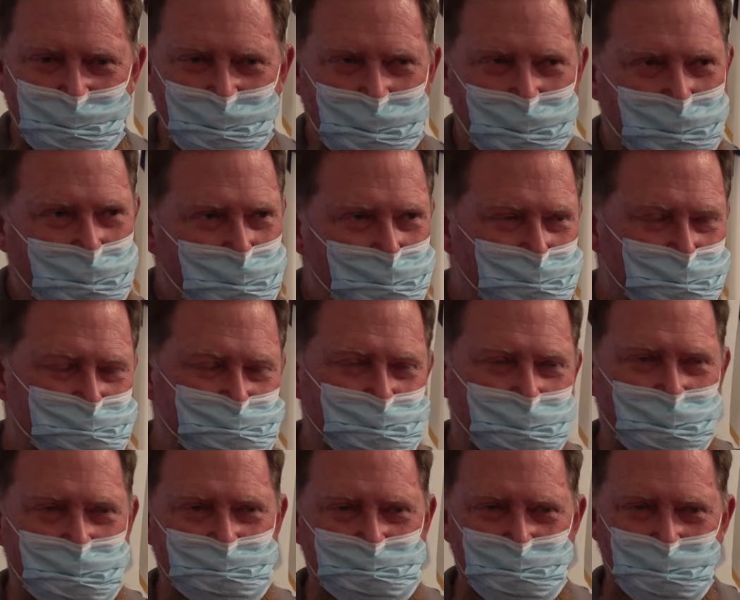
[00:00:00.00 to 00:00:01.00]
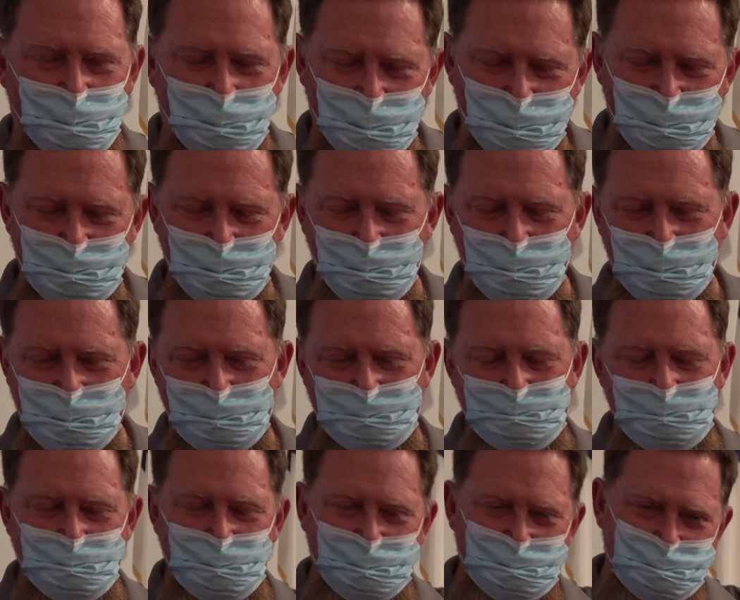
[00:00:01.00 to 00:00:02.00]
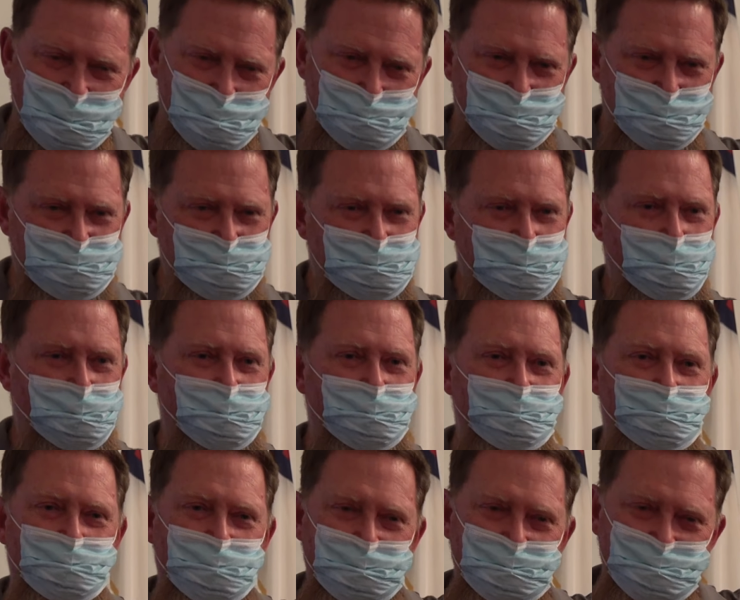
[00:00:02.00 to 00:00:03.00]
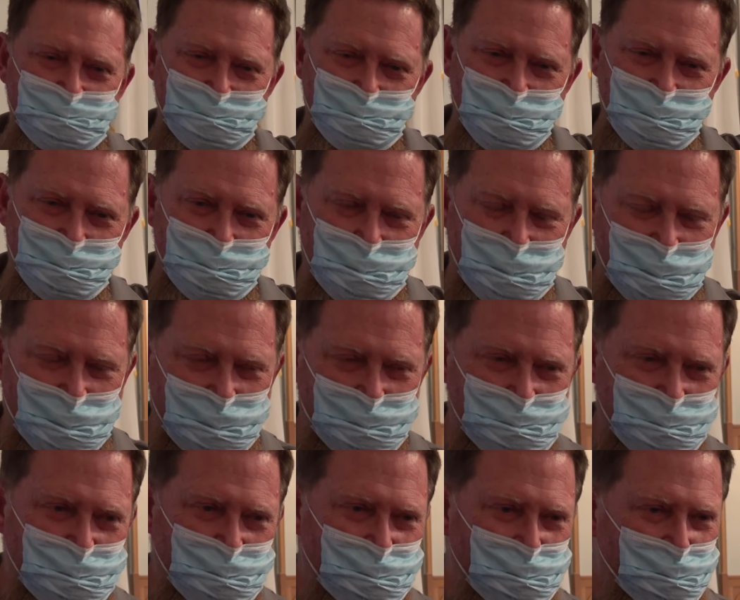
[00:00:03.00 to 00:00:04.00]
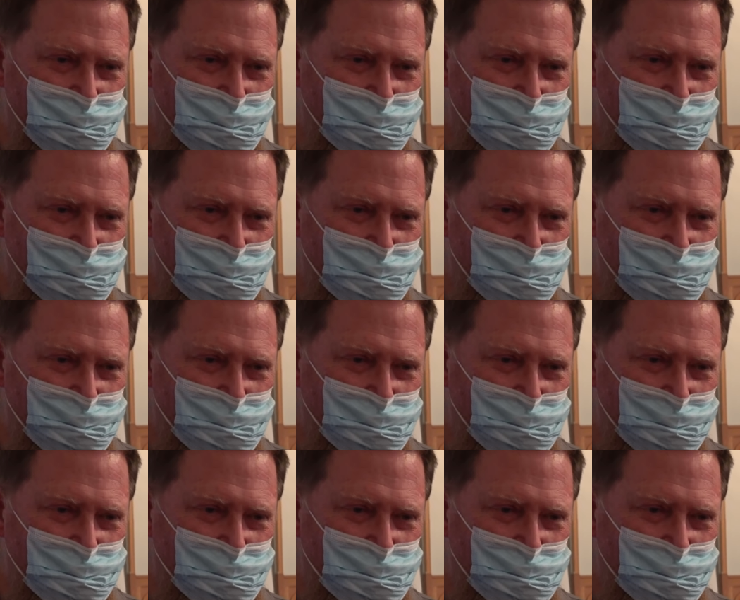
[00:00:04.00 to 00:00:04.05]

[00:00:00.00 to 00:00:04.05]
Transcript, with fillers: And he would touch all the ones who had leprosy, all the ones that had